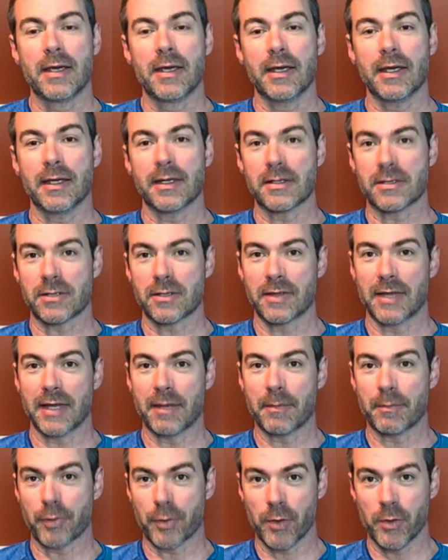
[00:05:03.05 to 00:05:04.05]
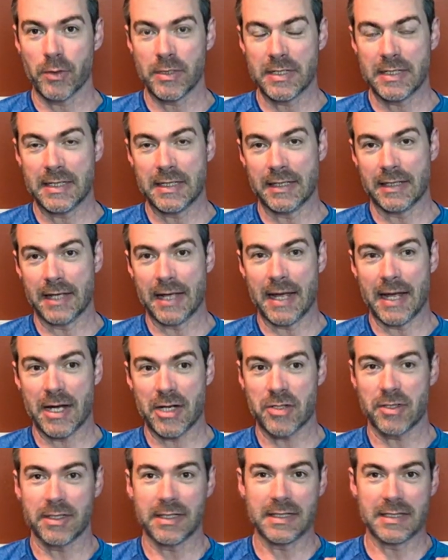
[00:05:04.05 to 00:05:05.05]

And so that protein actually